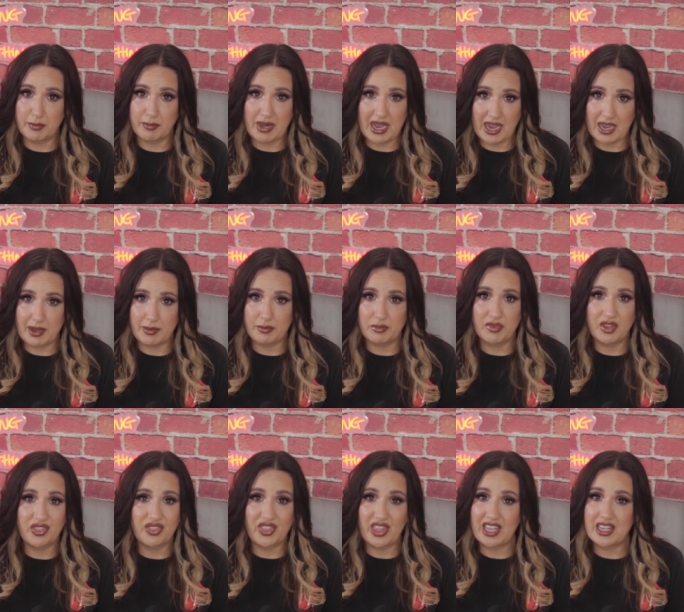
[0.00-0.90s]
the mom,
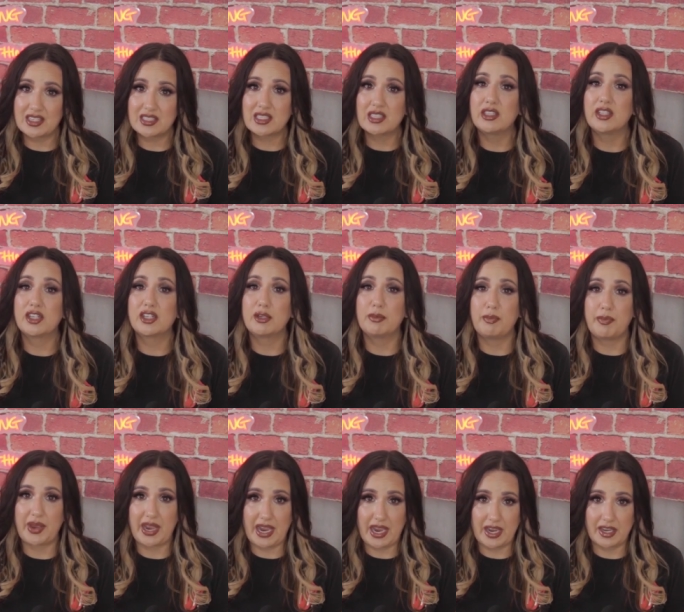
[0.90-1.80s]
things
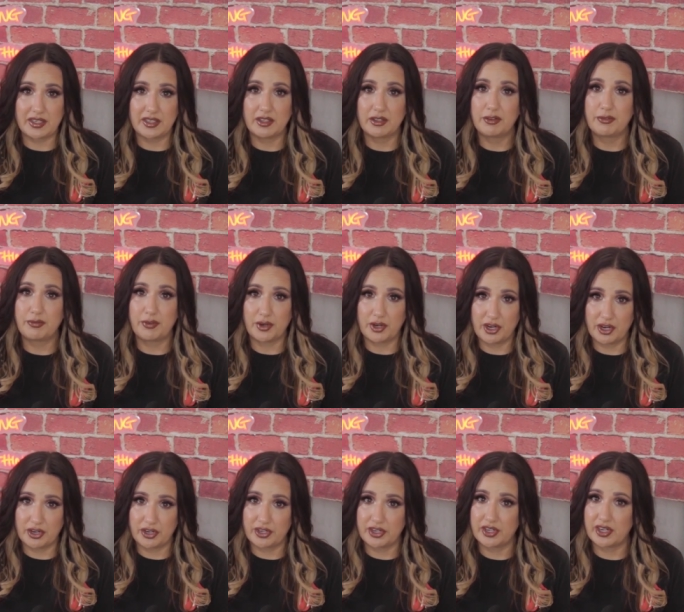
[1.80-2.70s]
looked bad for
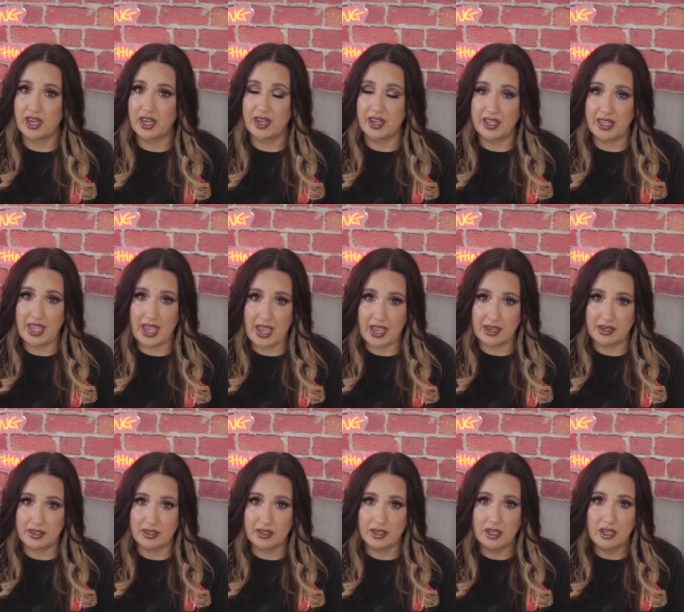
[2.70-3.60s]
her
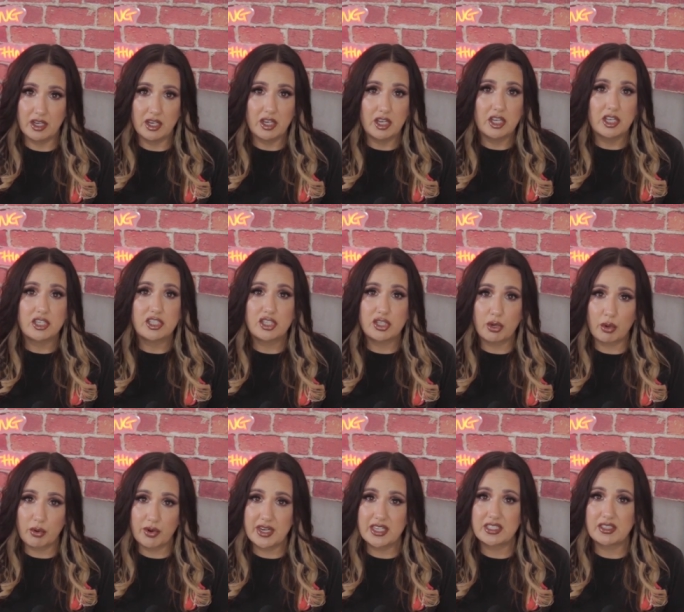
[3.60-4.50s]
again.
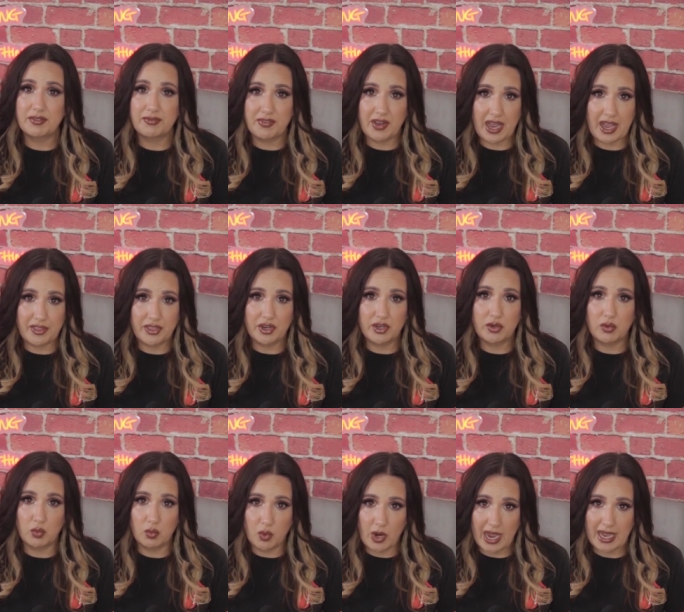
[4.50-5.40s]
Tori's father,
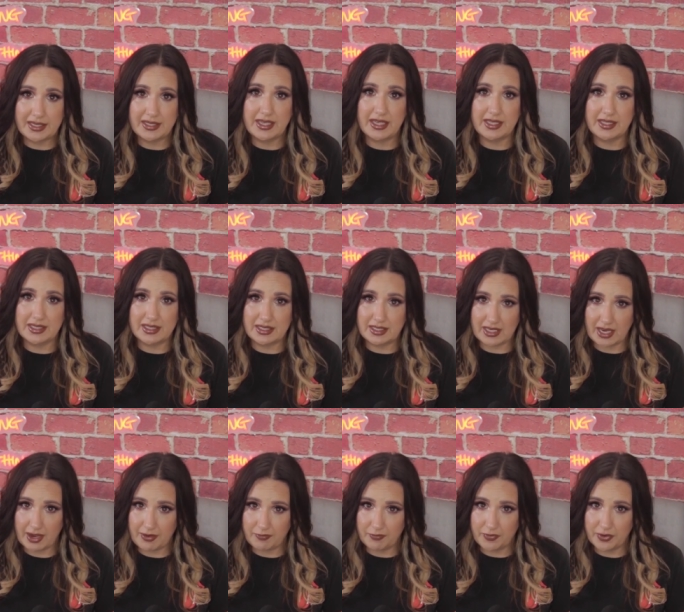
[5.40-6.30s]
Rodney
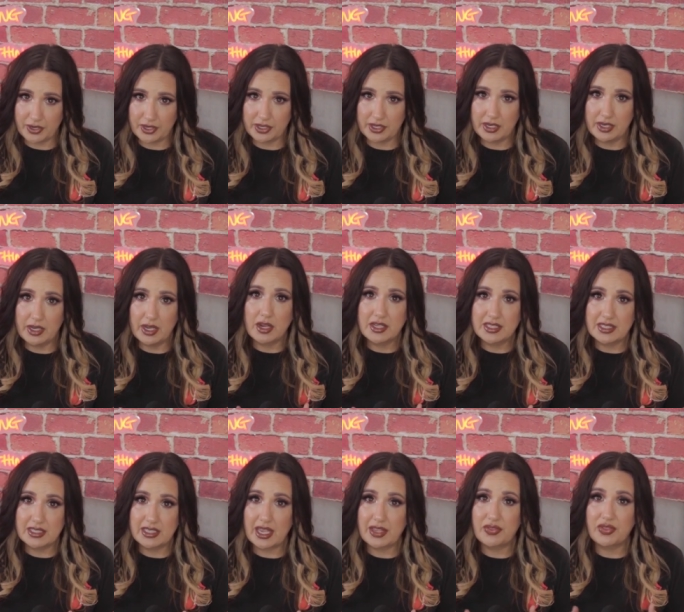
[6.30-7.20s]
Stafford,
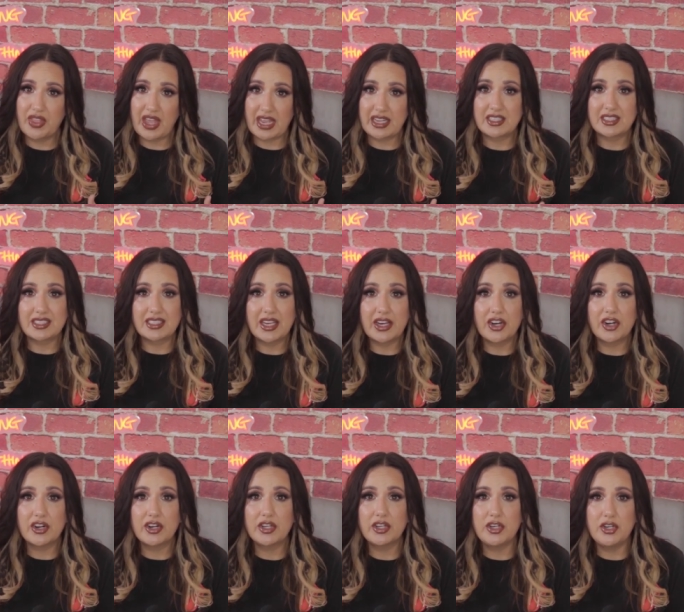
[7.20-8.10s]
said that
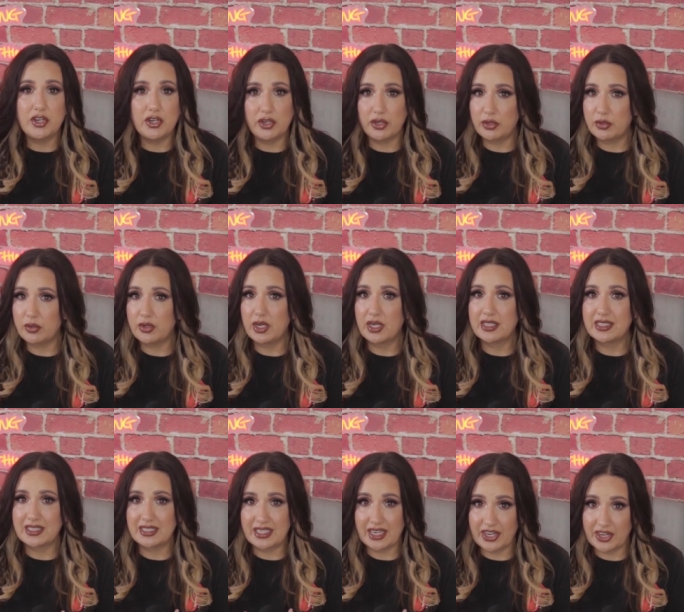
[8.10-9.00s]
Tara knew
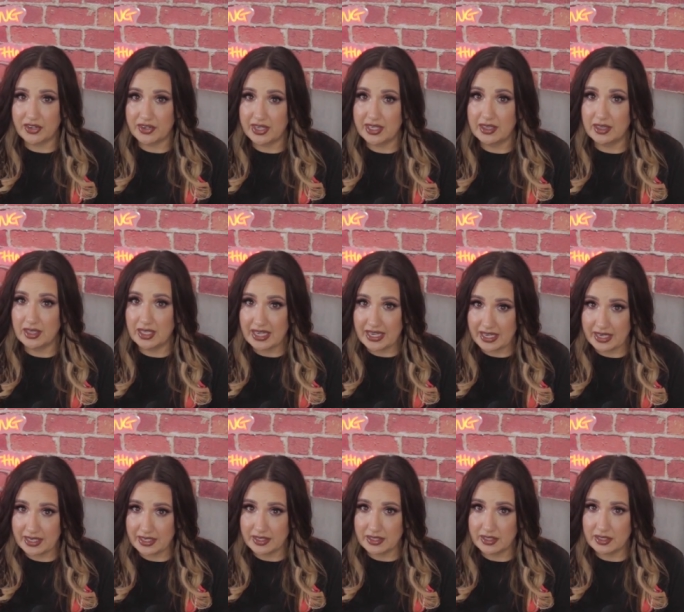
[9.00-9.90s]
Terry
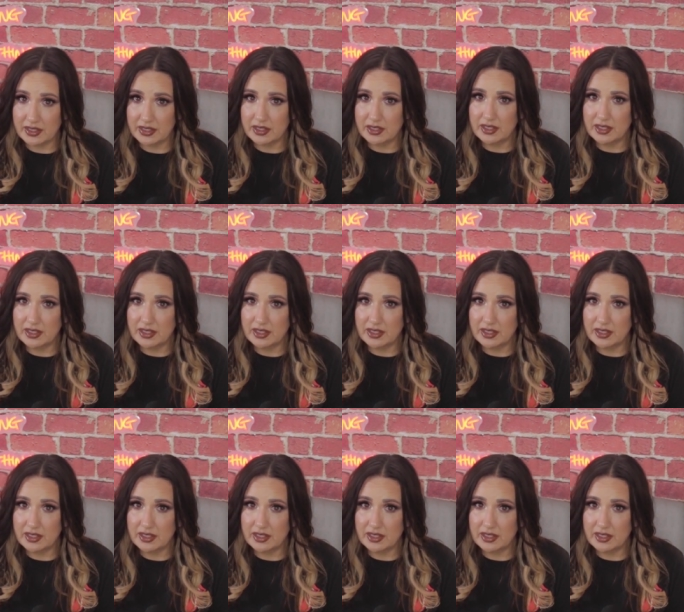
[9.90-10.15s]
Lynn